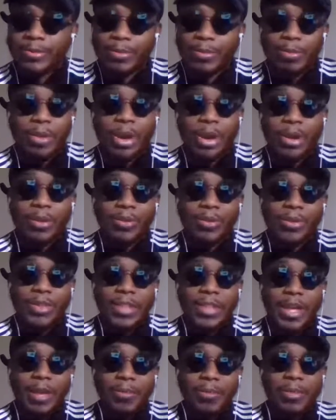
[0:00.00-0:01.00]
But
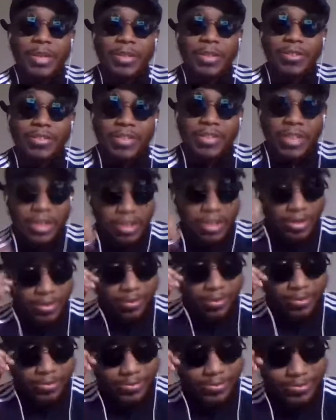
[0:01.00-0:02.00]
with that being
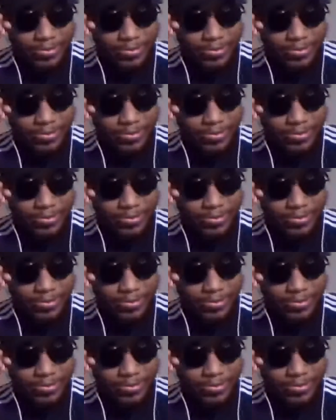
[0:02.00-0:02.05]
said,